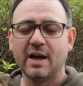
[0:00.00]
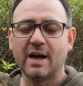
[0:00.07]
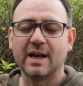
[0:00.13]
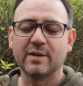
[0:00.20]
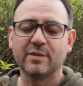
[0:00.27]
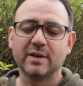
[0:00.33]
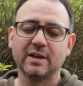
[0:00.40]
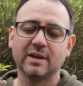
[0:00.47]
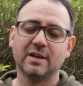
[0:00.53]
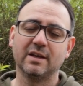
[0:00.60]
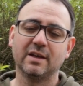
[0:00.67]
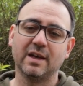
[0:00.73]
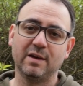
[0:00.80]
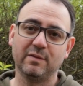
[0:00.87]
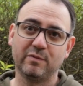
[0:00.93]
and I think it
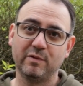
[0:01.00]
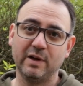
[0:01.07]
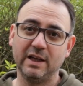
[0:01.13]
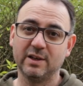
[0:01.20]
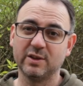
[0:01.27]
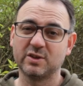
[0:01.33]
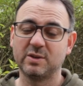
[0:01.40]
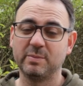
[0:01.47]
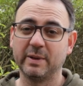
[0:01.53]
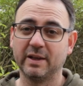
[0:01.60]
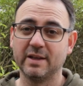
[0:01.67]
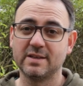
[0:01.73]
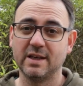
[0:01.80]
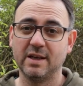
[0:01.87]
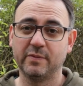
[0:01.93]
can give really good
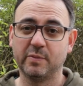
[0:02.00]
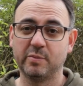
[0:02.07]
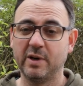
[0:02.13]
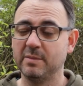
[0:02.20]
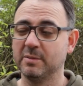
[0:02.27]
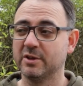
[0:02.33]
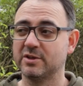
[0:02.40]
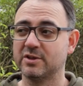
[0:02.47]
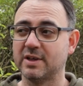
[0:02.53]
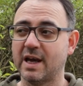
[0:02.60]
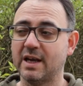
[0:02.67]
stability for pretty much